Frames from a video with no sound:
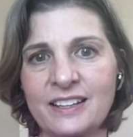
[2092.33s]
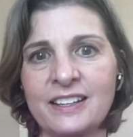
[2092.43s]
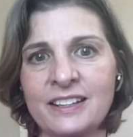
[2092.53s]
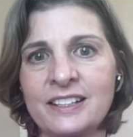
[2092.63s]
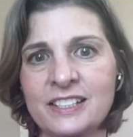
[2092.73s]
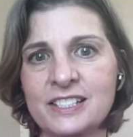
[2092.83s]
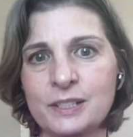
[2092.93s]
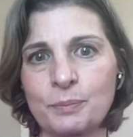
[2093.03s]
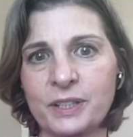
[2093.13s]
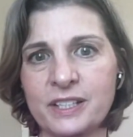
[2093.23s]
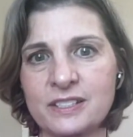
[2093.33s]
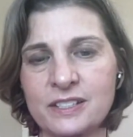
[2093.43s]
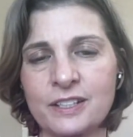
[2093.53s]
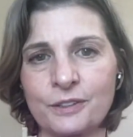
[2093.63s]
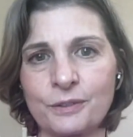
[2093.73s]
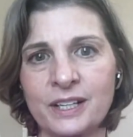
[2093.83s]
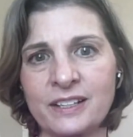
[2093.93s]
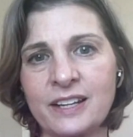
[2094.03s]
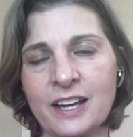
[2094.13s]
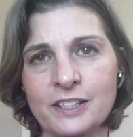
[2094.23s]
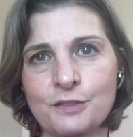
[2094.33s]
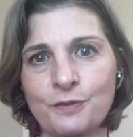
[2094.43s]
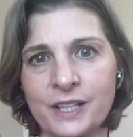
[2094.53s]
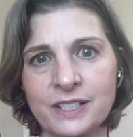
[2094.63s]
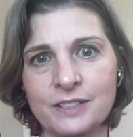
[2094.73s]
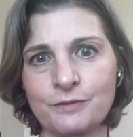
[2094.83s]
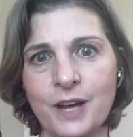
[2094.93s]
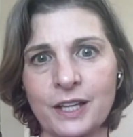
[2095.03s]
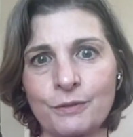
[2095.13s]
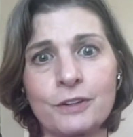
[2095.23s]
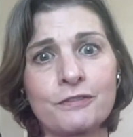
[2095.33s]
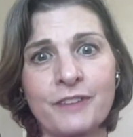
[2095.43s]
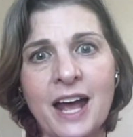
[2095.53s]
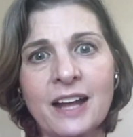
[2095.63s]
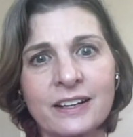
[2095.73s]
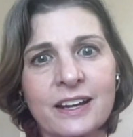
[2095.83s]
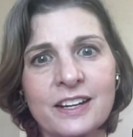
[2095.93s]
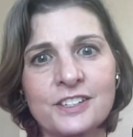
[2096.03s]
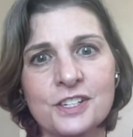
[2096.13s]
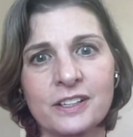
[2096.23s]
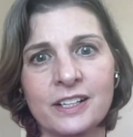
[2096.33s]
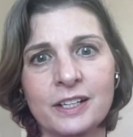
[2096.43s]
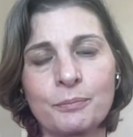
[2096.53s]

It needs to please you. And yeah, it's fun to follow a fad occasionally,